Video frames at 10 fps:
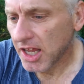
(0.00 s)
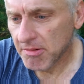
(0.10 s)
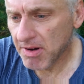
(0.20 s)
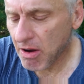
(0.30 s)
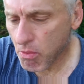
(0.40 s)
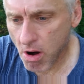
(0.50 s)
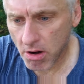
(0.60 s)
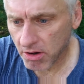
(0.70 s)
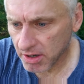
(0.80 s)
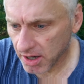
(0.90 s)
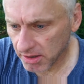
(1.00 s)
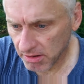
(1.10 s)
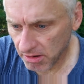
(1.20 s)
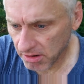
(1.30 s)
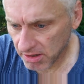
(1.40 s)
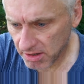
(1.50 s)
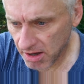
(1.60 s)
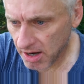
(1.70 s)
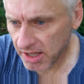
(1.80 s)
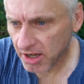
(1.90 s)
And my water gun, oh
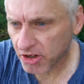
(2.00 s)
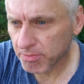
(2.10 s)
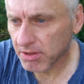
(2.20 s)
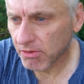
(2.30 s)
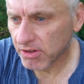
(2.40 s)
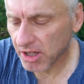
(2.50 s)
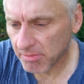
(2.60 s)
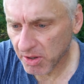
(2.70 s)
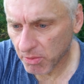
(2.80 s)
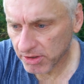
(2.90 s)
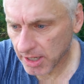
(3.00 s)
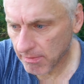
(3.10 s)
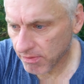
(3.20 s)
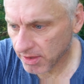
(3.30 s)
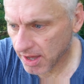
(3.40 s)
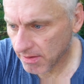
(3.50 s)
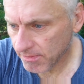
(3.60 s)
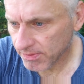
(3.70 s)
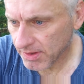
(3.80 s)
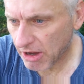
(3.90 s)
God, he exploded on me one time for that.
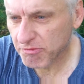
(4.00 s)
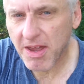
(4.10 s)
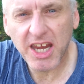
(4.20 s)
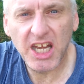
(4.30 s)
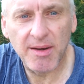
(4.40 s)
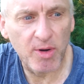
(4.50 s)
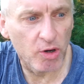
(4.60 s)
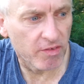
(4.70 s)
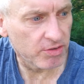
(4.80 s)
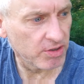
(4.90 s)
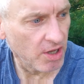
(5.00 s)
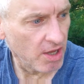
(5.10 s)
I was making him nervous.